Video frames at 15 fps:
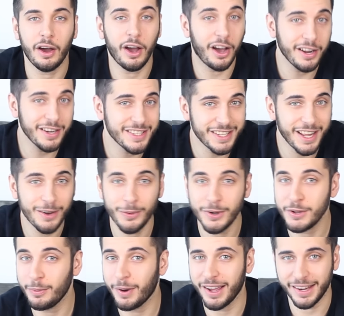Now, I understand
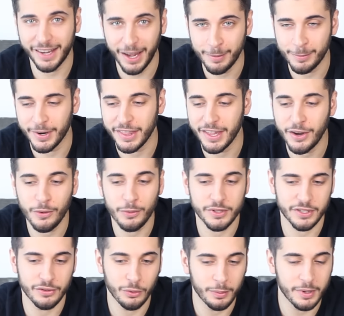when you buy a camera, they
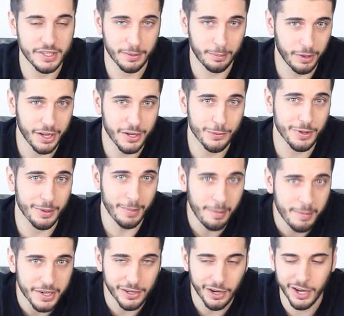don't normally supply you with a
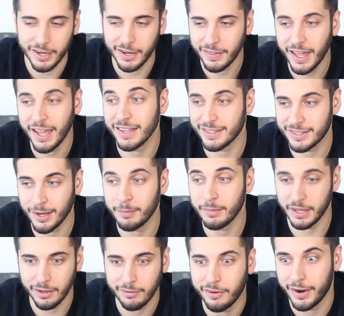memory card, and that is
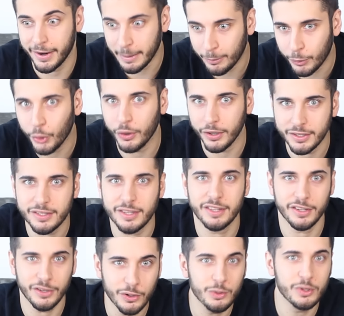something very important to
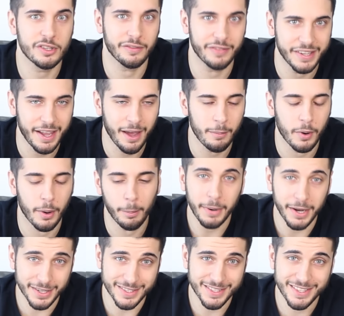the use of the camera.
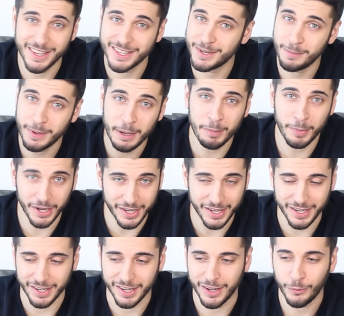But there's a big but
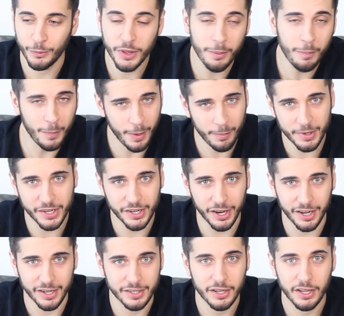here. With a memory
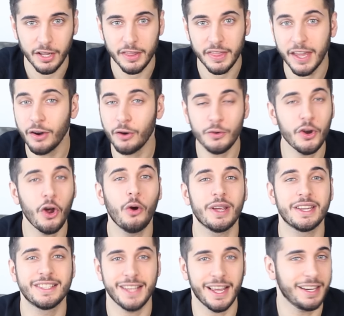card, they don't know
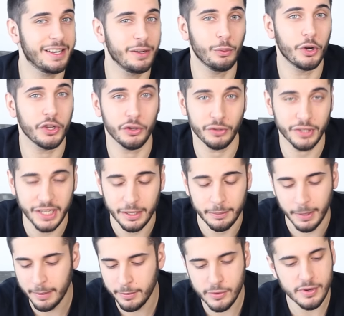exactly what you'll need.
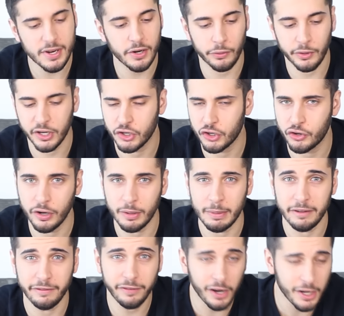Maybe you need an
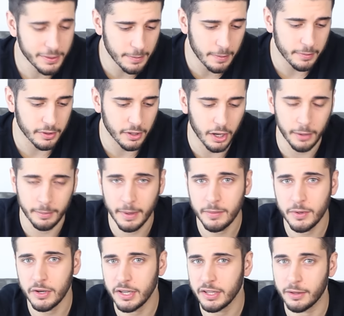extremely fast memory card.
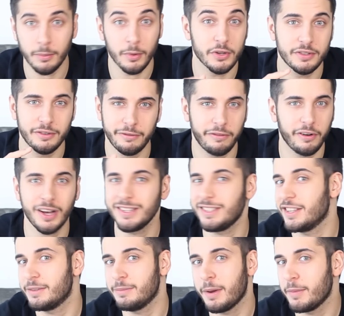Maybe you need the most
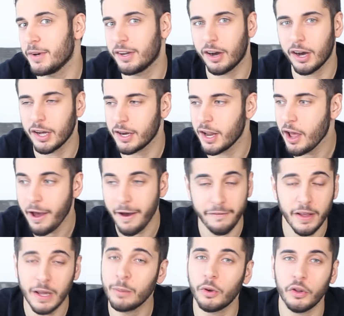fastest memory card
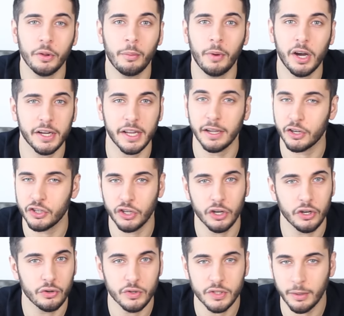available on the market because you're
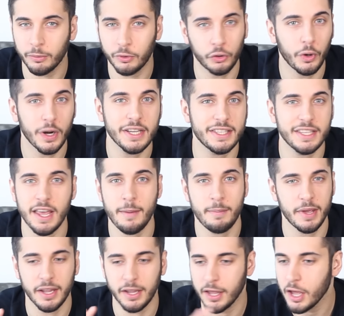gonna do some crazy
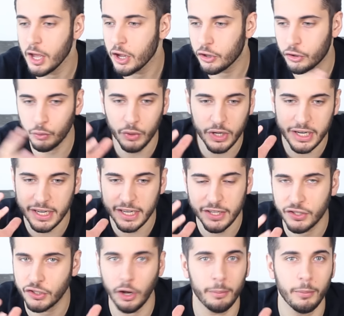epic 3D
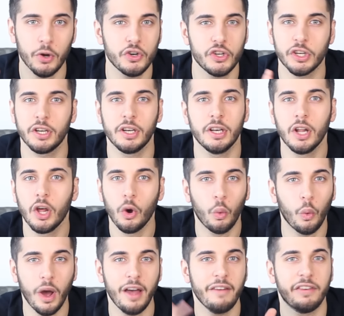stop motion,
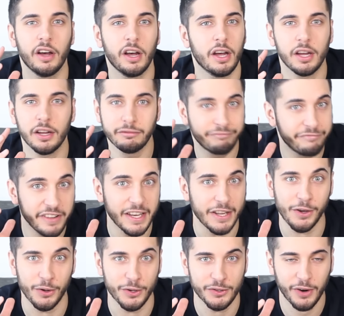whatever
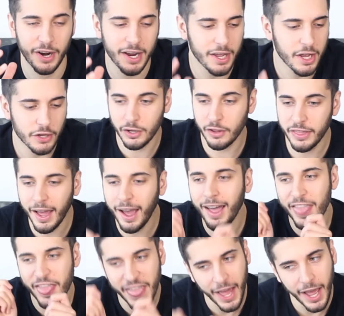videos, right? So
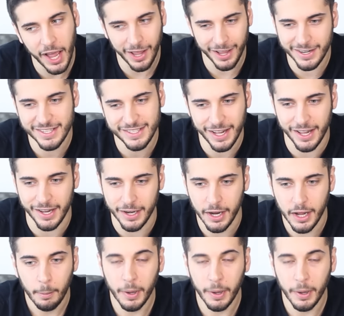that, that I understand.